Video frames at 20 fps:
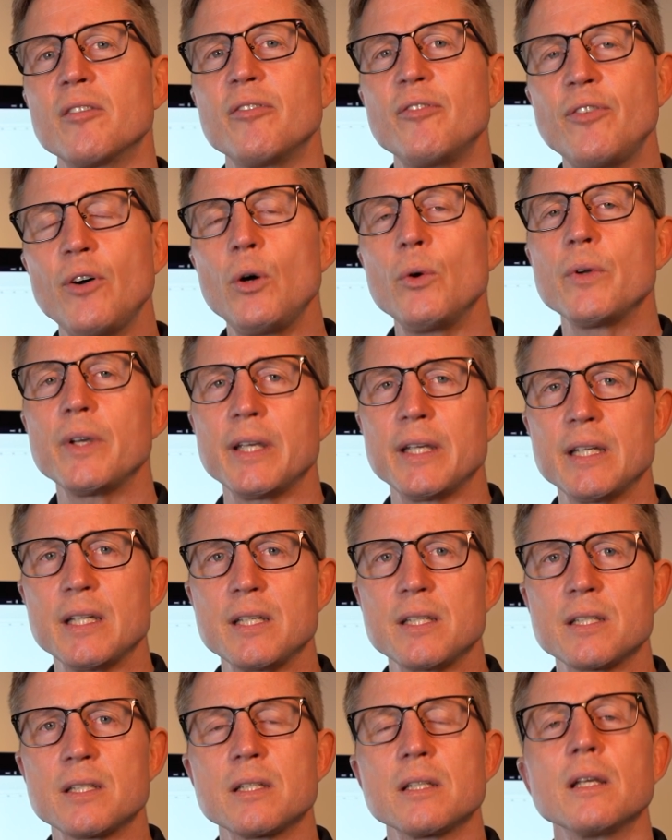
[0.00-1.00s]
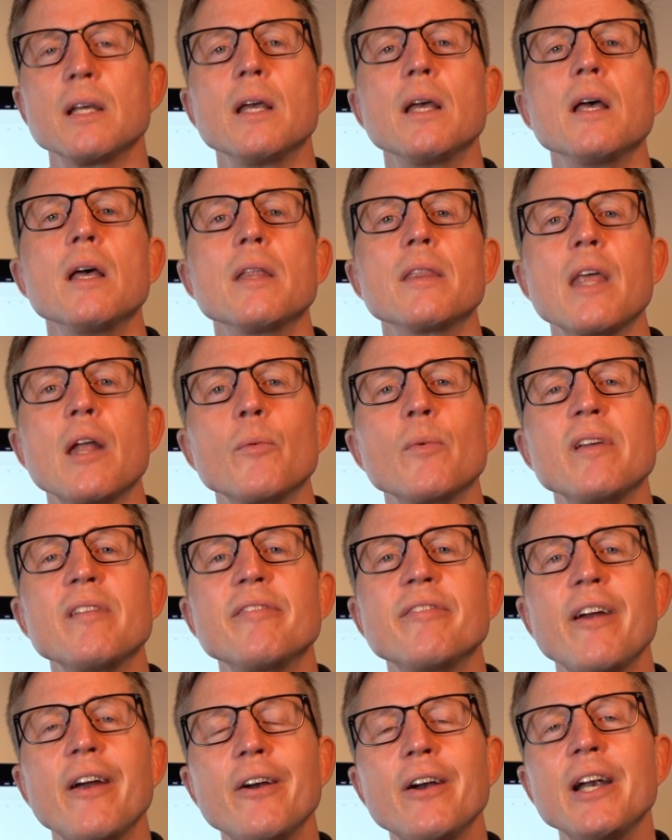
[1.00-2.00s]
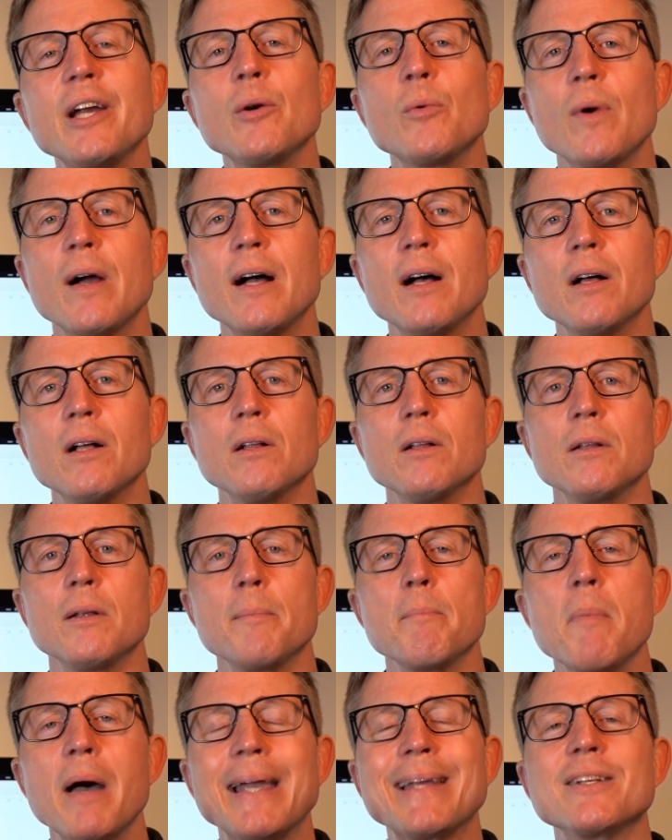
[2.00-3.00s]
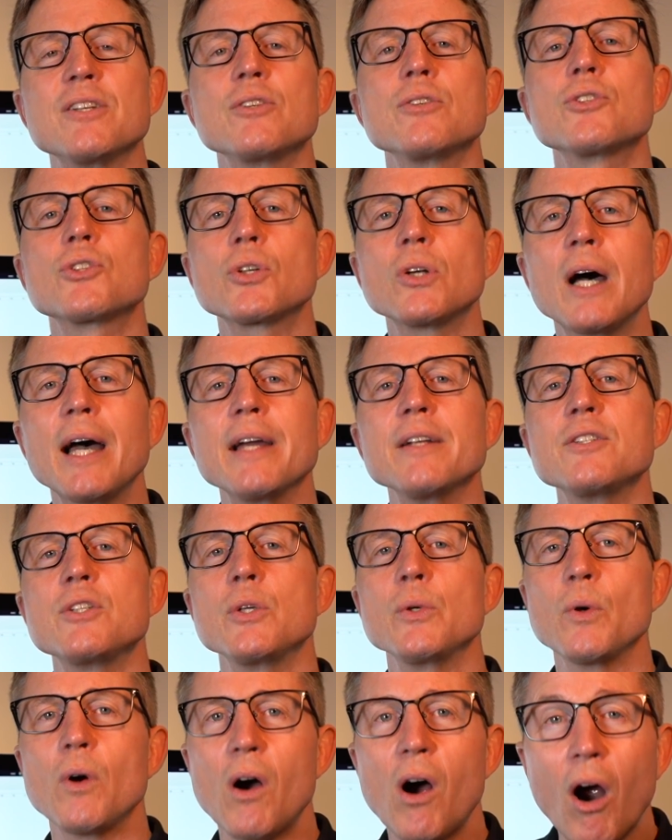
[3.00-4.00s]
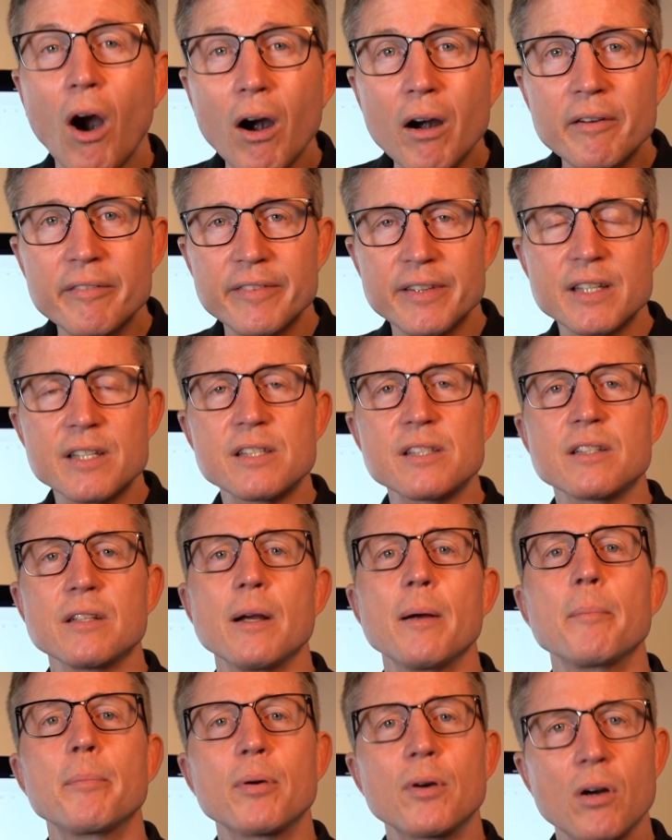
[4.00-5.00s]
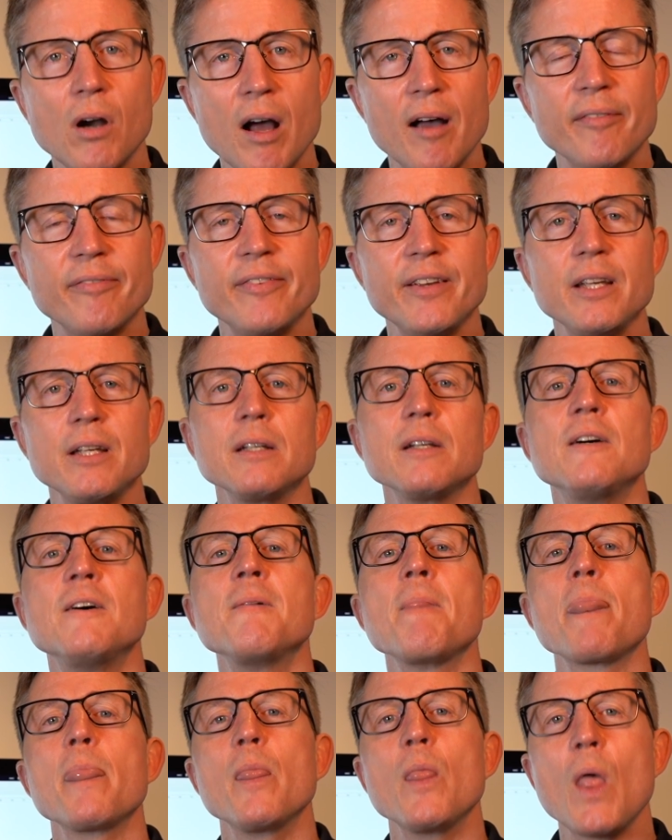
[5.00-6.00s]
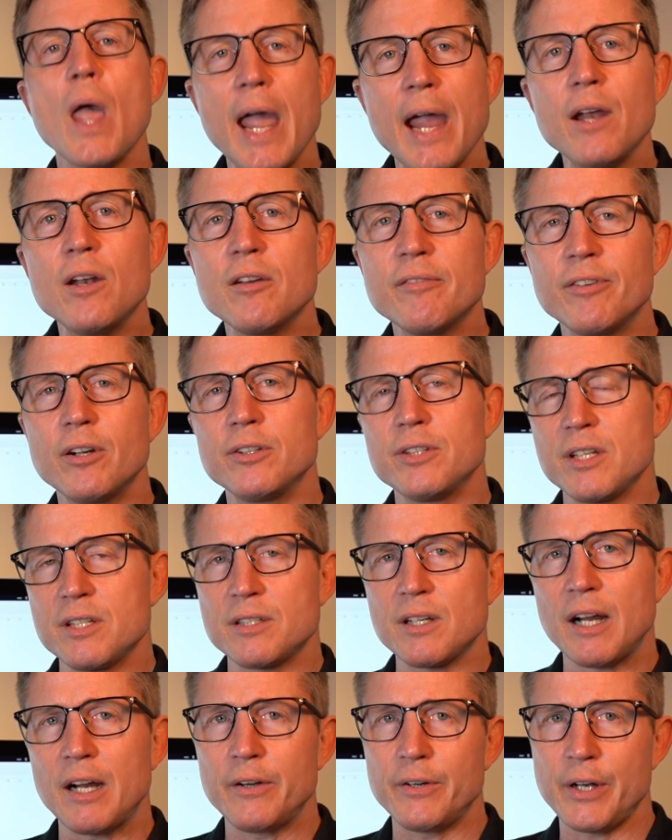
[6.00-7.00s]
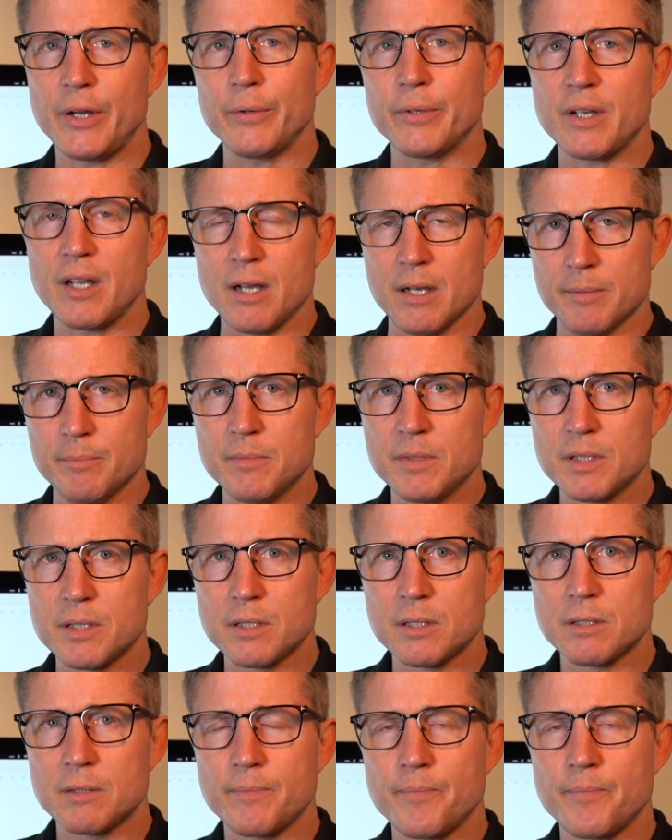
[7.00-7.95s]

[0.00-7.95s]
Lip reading: focus, then we very well might try to harvest profit out of our desired outcomes.